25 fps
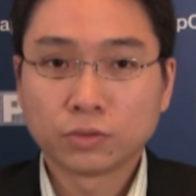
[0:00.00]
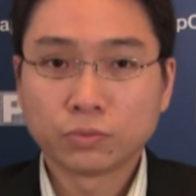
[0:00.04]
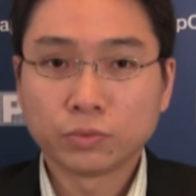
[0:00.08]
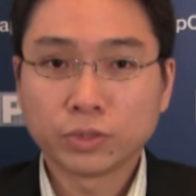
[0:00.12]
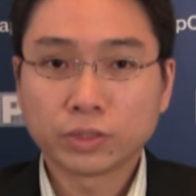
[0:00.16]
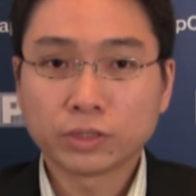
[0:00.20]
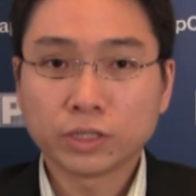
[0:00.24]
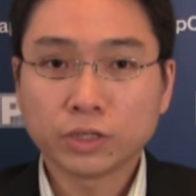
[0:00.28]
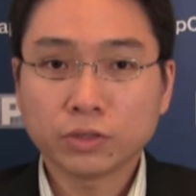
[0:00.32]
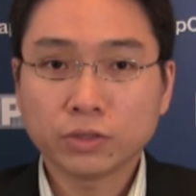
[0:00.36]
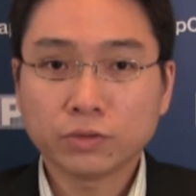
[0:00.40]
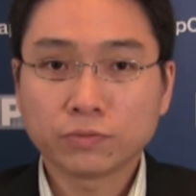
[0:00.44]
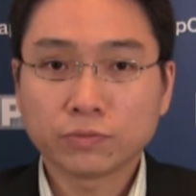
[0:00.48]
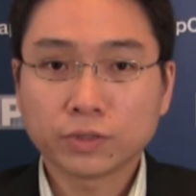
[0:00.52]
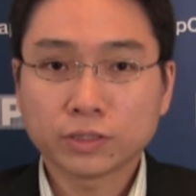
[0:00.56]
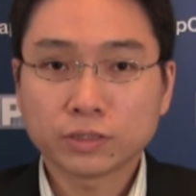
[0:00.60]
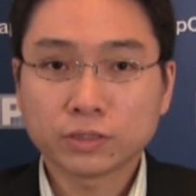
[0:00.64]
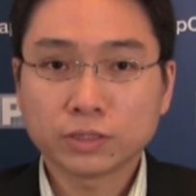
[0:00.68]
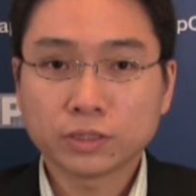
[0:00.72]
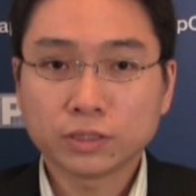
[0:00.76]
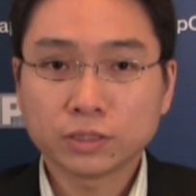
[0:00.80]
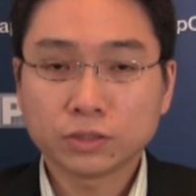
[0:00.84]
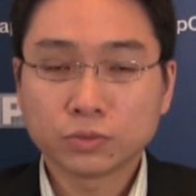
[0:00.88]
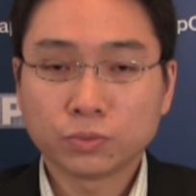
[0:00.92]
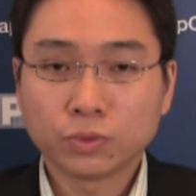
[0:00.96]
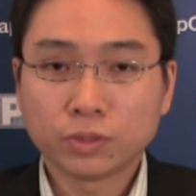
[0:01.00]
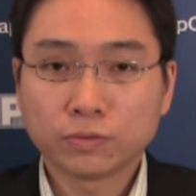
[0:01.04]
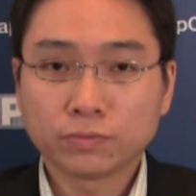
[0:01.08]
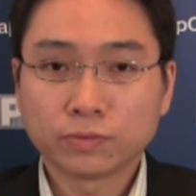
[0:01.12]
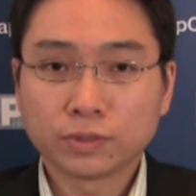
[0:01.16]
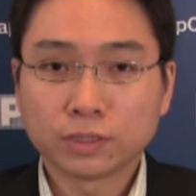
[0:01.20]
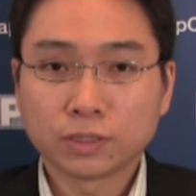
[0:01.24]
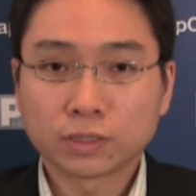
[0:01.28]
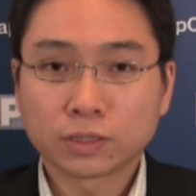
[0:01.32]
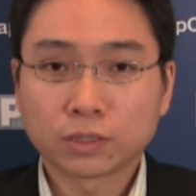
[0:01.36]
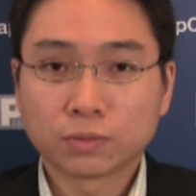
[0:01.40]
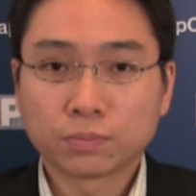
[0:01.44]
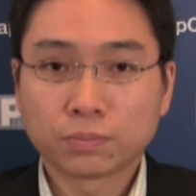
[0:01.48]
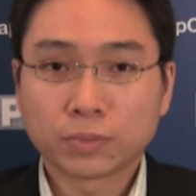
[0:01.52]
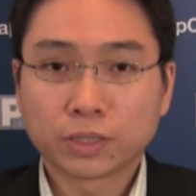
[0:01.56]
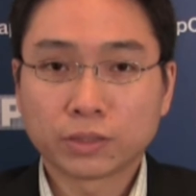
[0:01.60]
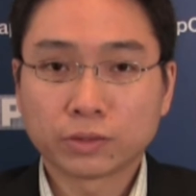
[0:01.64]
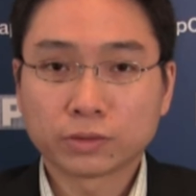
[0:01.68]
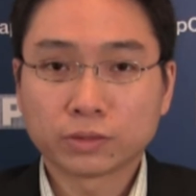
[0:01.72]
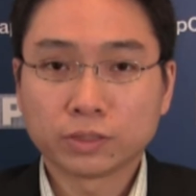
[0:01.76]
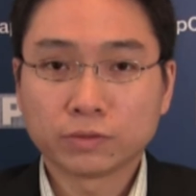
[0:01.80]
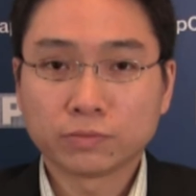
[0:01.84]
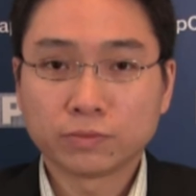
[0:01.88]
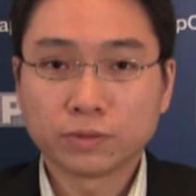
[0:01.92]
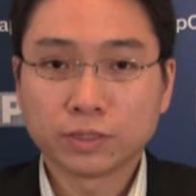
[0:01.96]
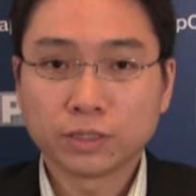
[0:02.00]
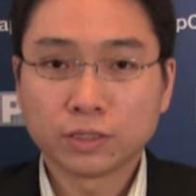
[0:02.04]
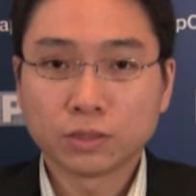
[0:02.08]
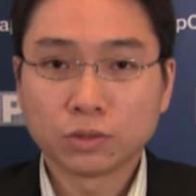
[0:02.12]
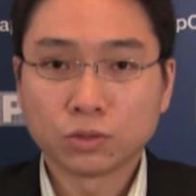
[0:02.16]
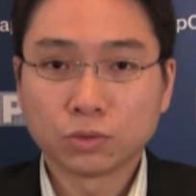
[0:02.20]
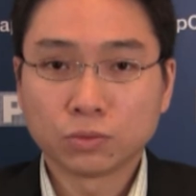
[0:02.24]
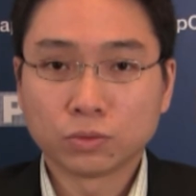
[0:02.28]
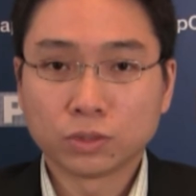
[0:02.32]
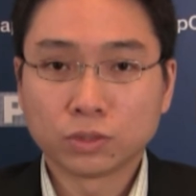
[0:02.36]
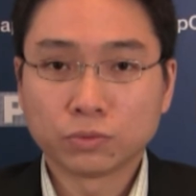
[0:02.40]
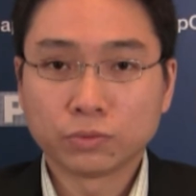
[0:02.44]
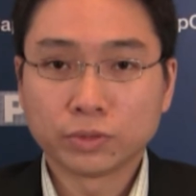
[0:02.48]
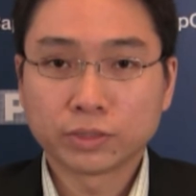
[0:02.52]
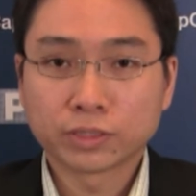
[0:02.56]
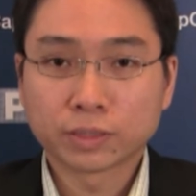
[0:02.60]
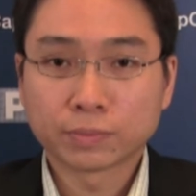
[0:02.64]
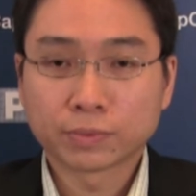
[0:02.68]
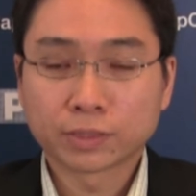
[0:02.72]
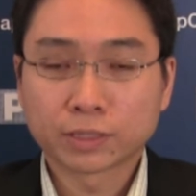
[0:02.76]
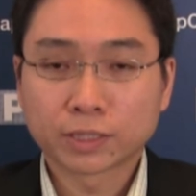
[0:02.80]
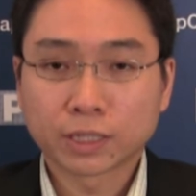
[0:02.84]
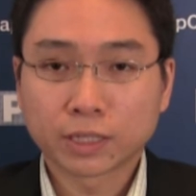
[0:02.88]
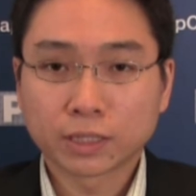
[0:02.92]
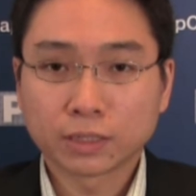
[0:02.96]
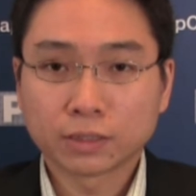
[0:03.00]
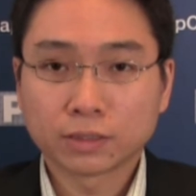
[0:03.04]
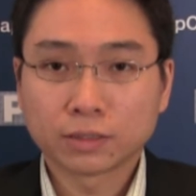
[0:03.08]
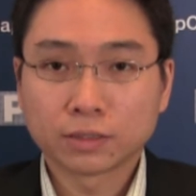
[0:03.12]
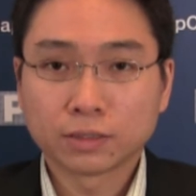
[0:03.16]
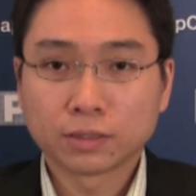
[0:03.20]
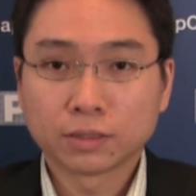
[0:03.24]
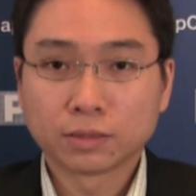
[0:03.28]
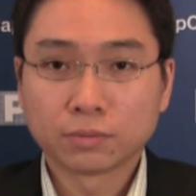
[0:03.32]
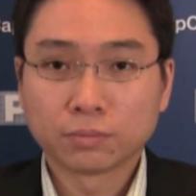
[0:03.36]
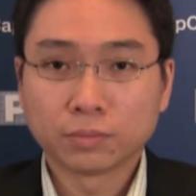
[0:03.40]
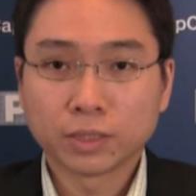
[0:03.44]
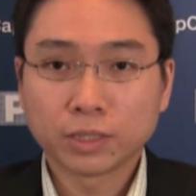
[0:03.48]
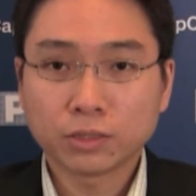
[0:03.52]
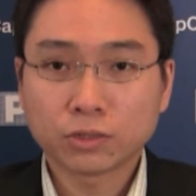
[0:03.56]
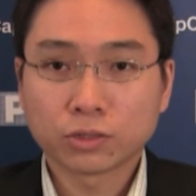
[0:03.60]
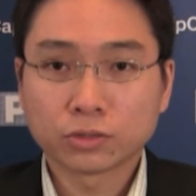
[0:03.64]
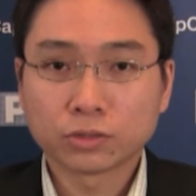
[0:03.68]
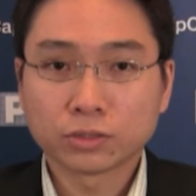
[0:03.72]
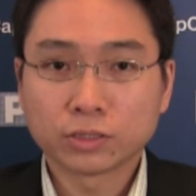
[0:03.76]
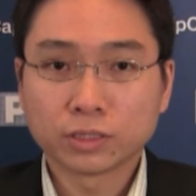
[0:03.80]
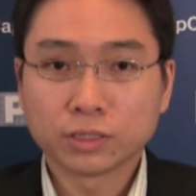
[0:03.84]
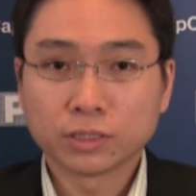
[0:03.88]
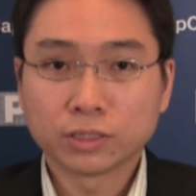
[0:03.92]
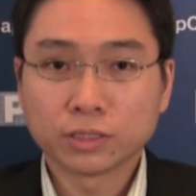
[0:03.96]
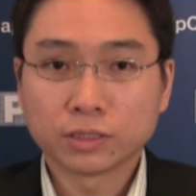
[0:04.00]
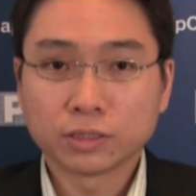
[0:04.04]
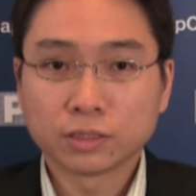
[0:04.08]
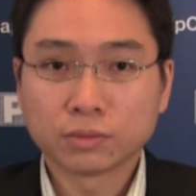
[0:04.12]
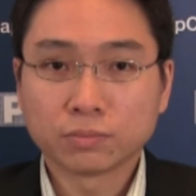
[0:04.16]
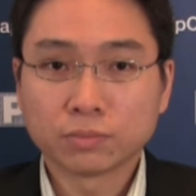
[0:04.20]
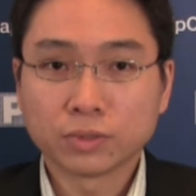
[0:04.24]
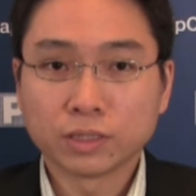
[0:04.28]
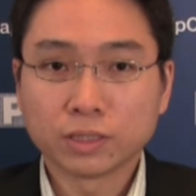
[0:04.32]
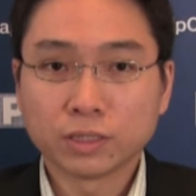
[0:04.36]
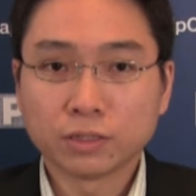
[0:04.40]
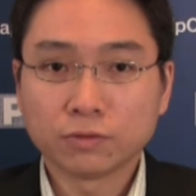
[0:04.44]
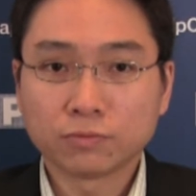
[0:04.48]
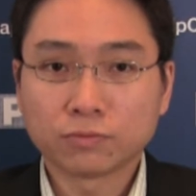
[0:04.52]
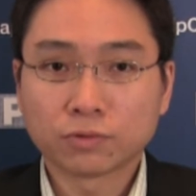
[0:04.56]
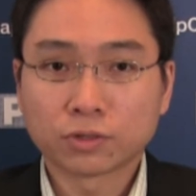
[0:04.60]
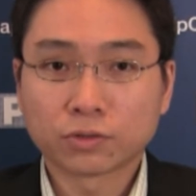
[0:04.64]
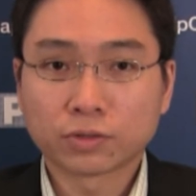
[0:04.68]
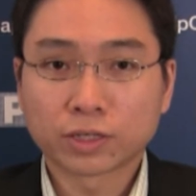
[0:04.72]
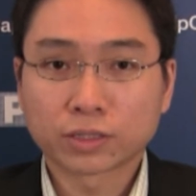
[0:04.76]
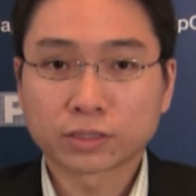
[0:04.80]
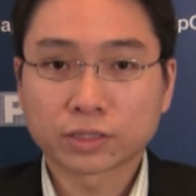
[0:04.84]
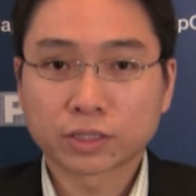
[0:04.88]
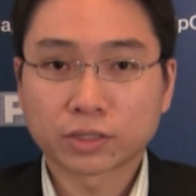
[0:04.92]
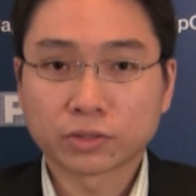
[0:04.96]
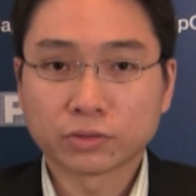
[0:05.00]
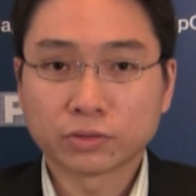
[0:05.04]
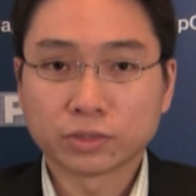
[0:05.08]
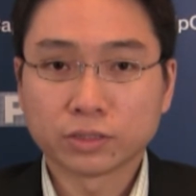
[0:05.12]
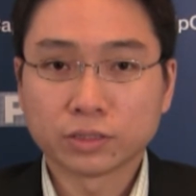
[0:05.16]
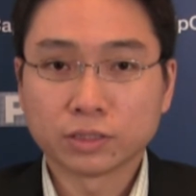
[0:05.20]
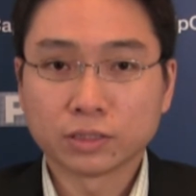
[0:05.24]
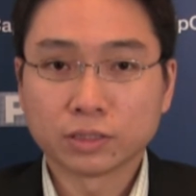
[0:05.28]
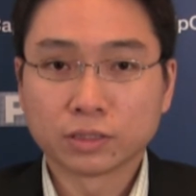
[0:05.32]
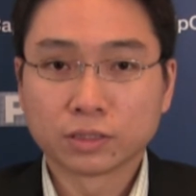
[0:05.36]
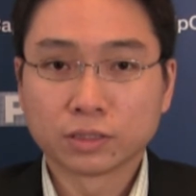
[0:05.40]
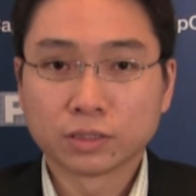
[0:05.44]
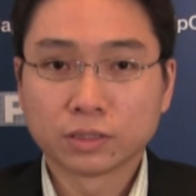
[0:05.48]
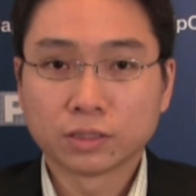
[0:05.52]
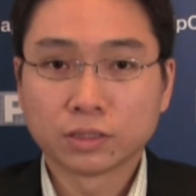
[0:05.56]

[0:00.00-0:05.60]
Retail investors with a comparatively lower risk appetite may consider the mini forex currency,